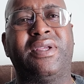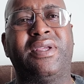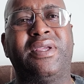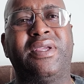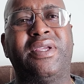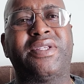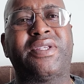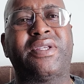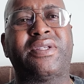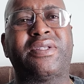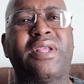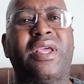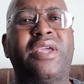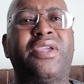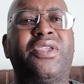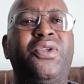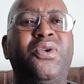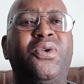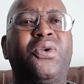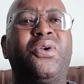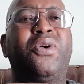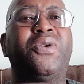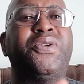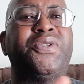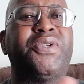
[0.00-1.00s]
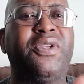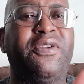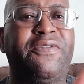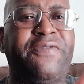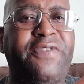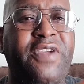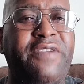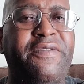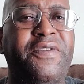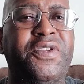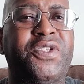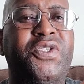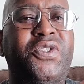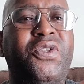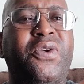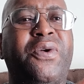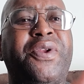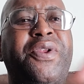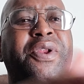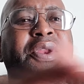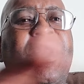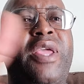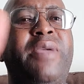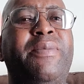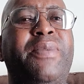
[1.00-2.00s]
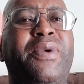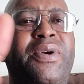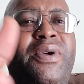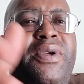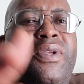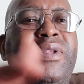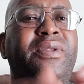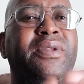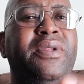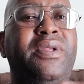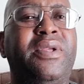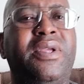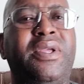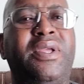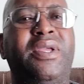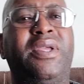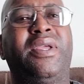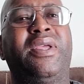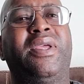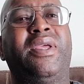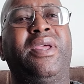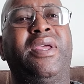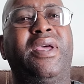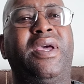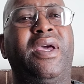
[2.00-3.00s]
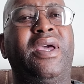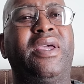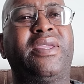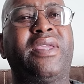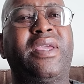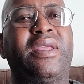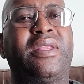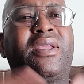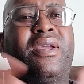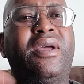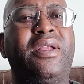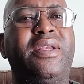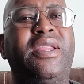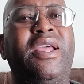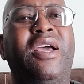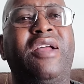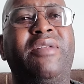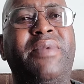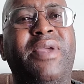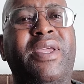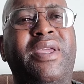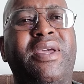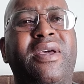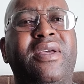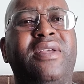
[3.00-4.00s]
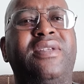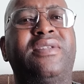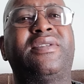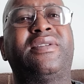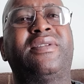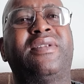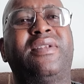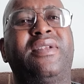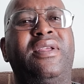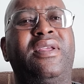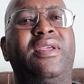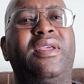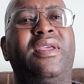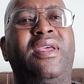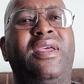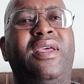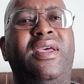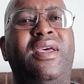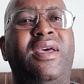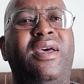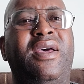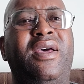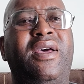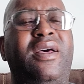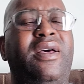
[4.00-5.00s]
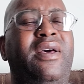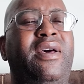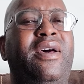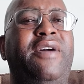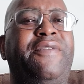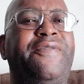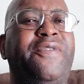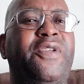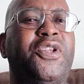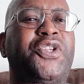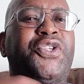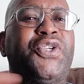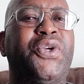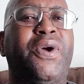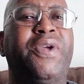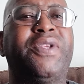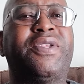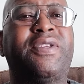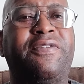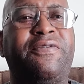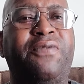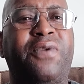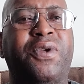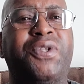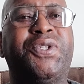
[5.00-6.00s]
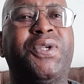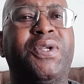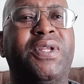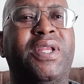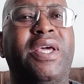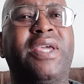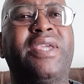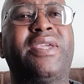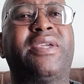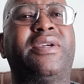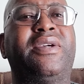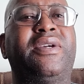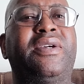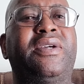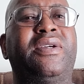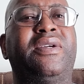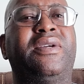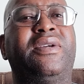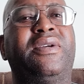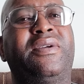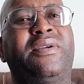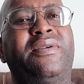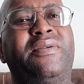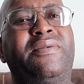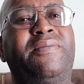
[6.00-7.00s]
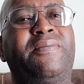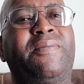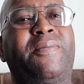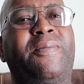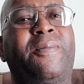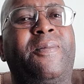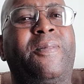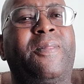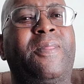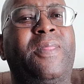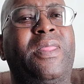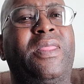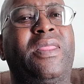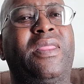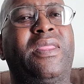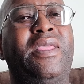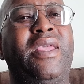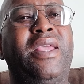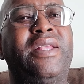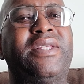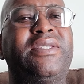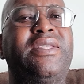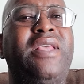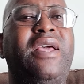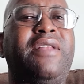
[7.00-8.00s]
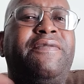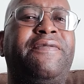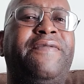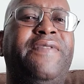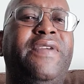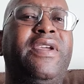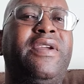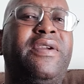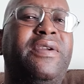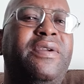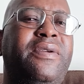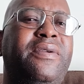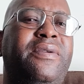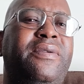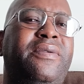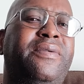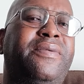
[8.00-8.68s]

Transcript: It's just like you going to your favorite store in your neighborhood and get gunned down because of your choice of what you like. It's not fair.